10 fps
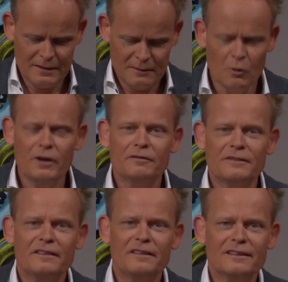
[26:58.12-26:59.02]
One of
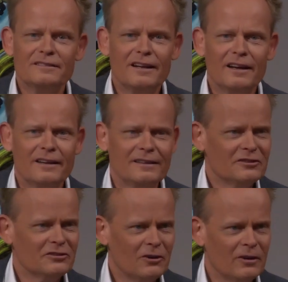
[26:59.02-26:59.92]
the things that I
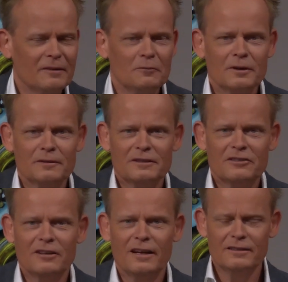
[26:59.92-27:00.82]
saw in one of the
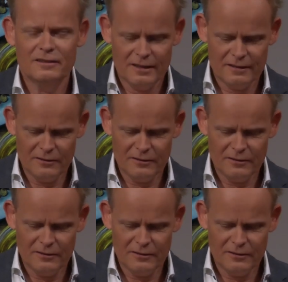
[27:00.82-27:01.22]
slides that